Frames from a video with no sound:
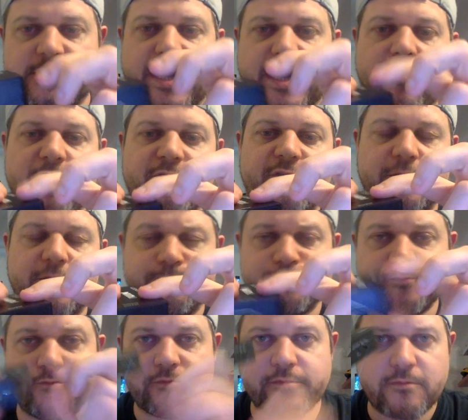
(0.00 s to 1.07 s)
However,
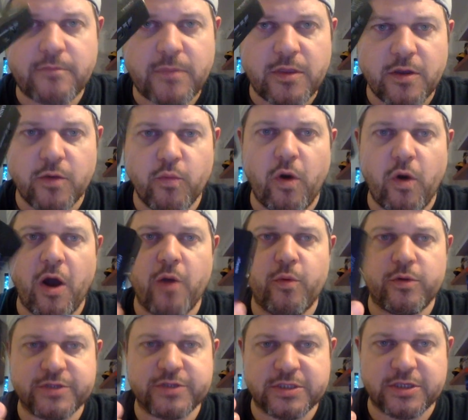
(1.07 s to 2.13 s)
what I
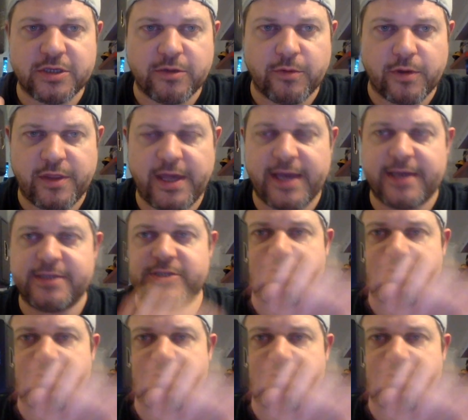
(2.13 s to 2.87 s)
want to do with this,